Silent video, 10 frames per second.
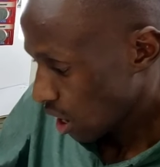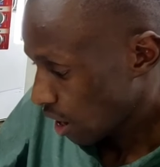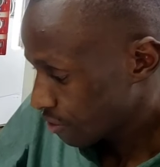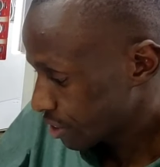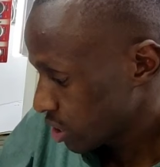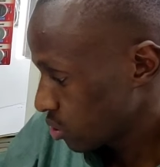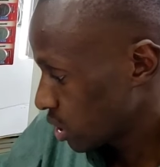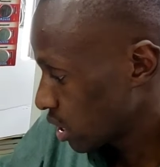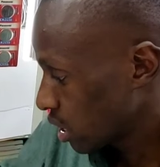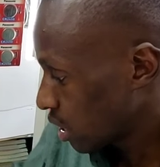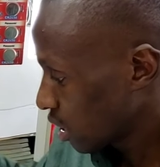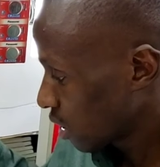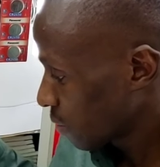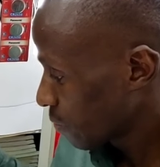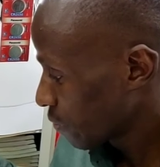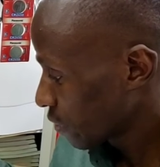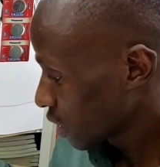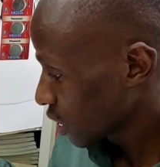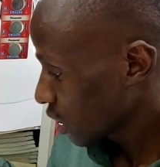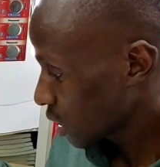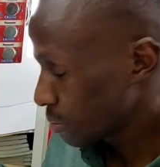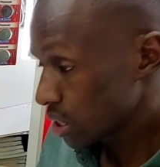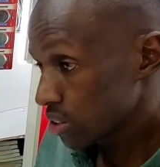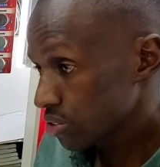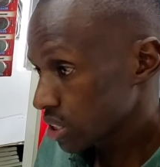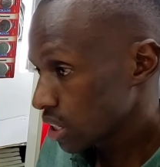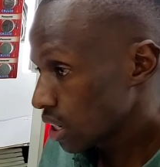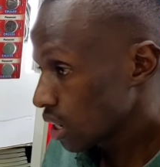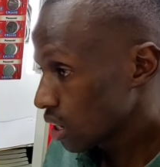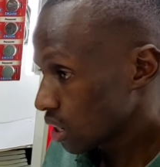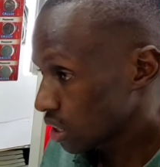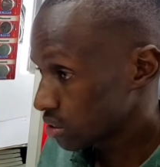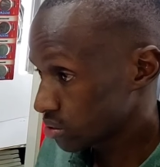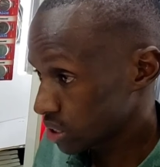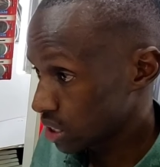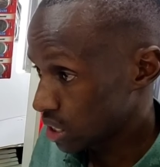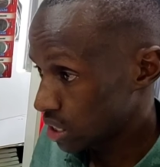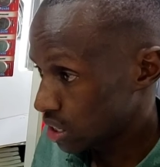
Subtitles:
after your camera trigger has triggered.